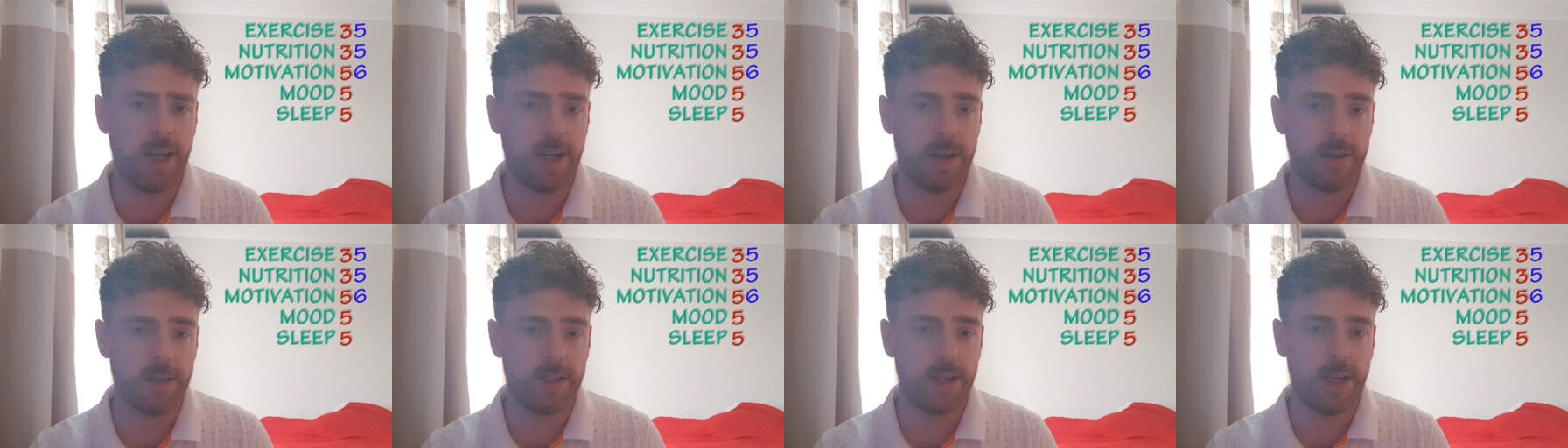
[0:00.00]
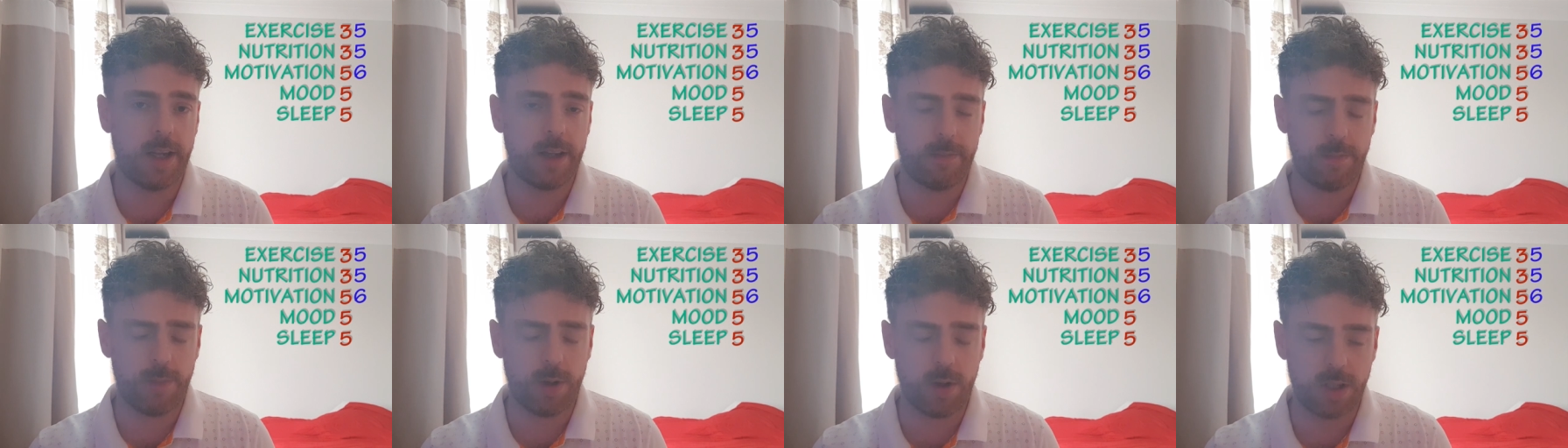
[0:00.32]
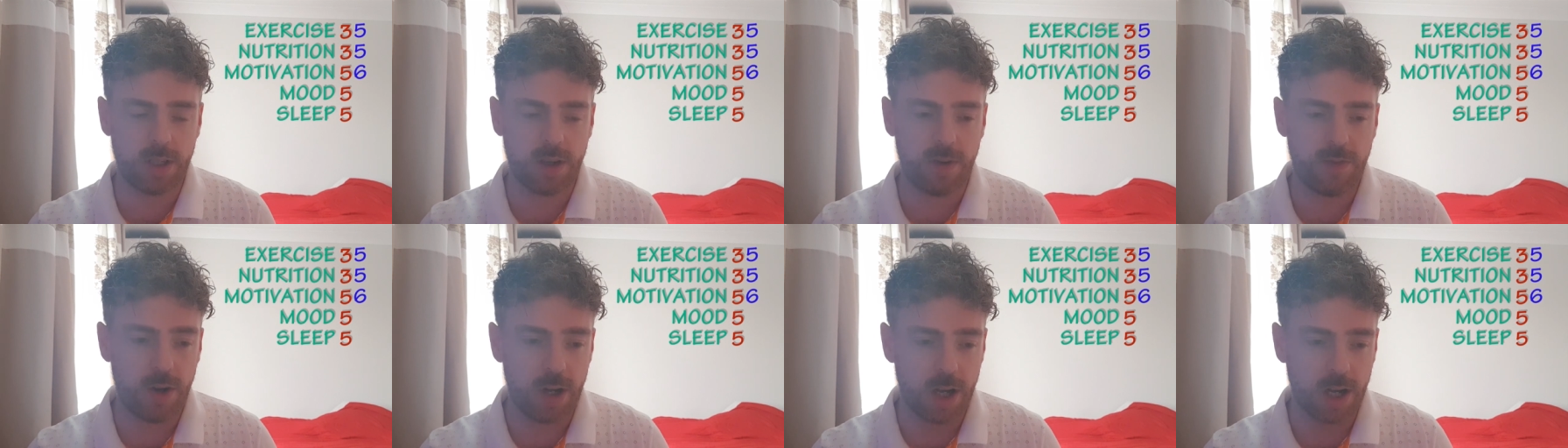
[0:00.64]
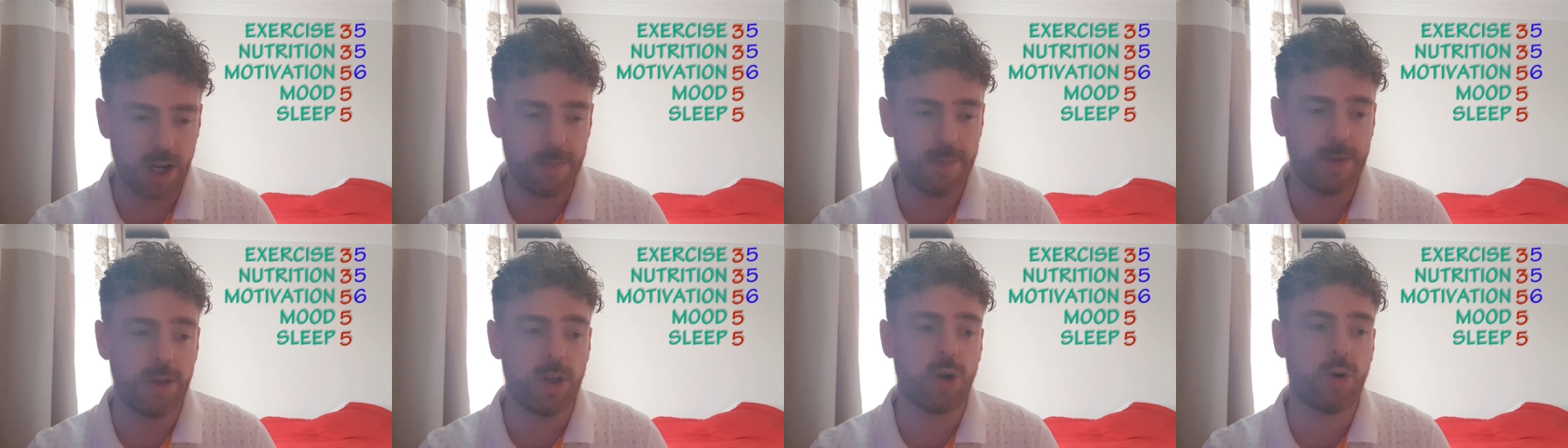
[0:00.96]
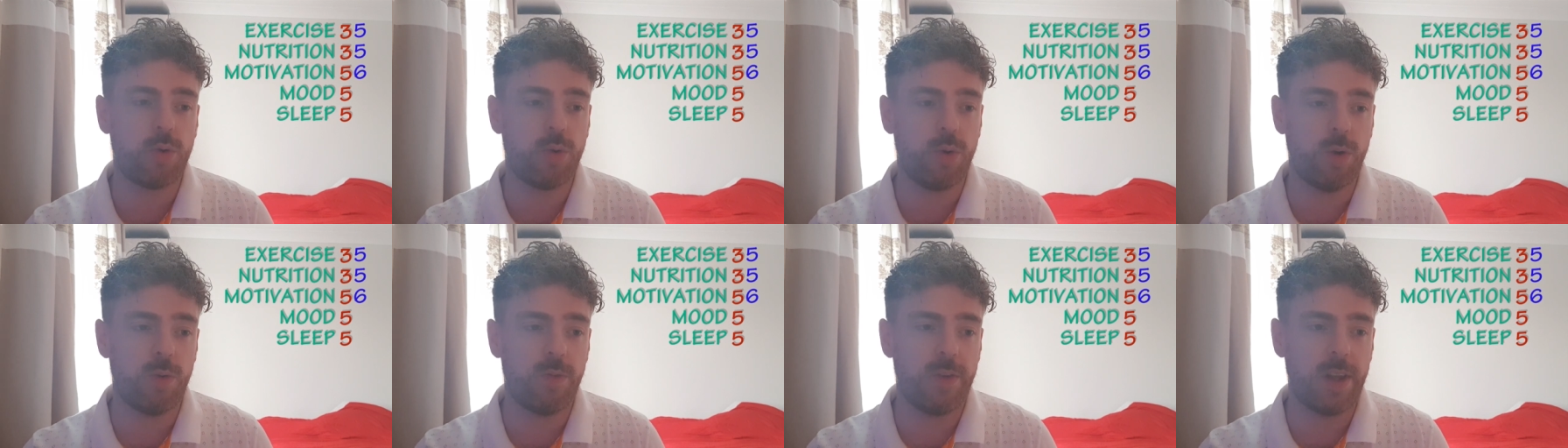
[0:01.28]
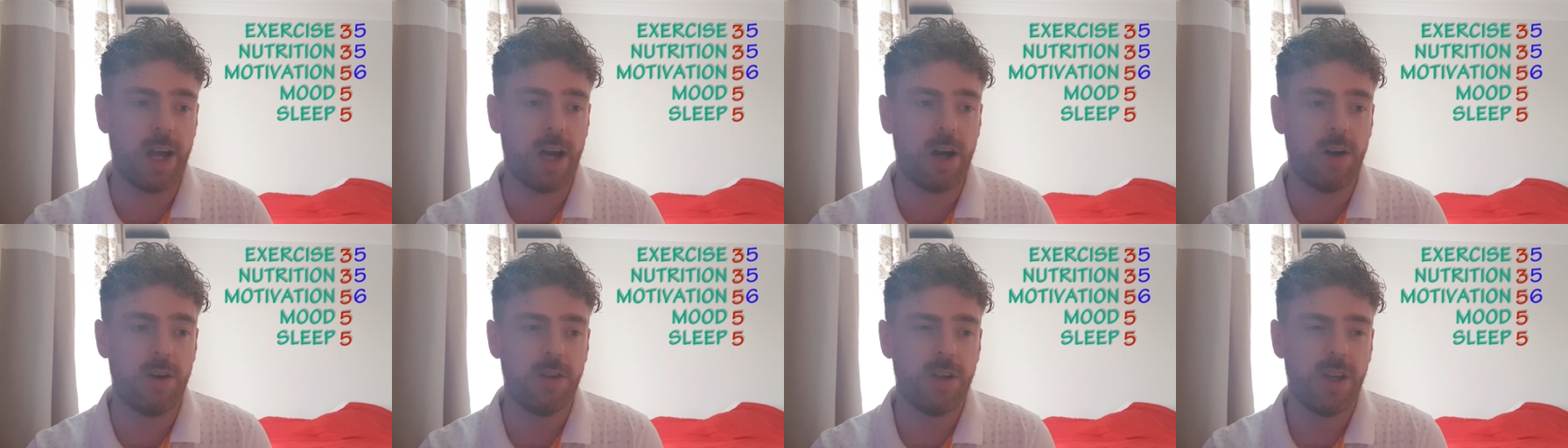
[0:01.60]
out of 10 because I feel like I'm in the groove
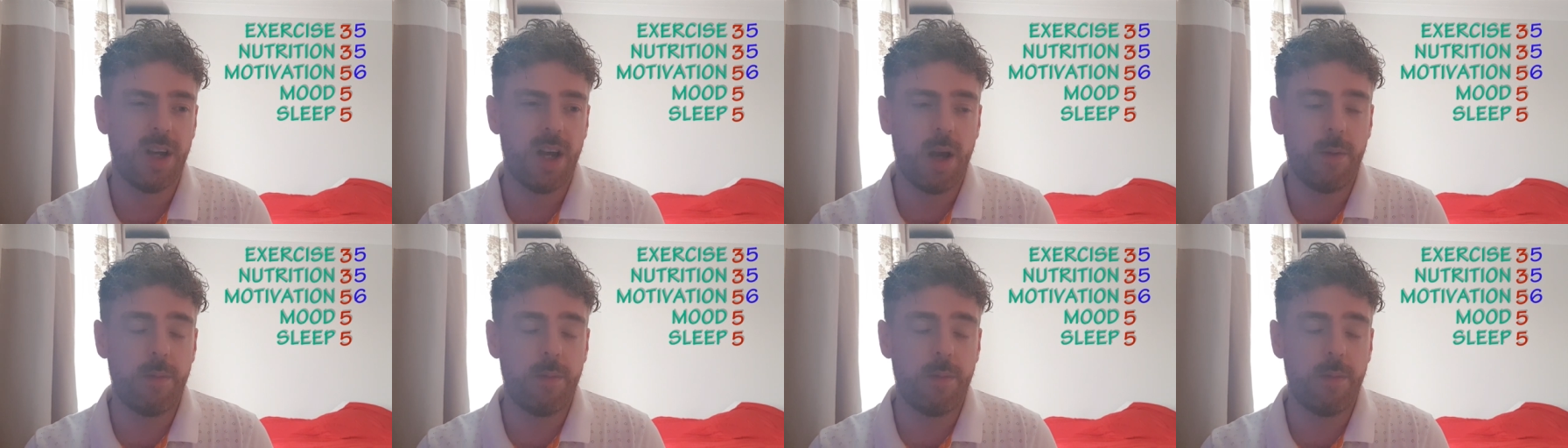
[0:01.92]
now.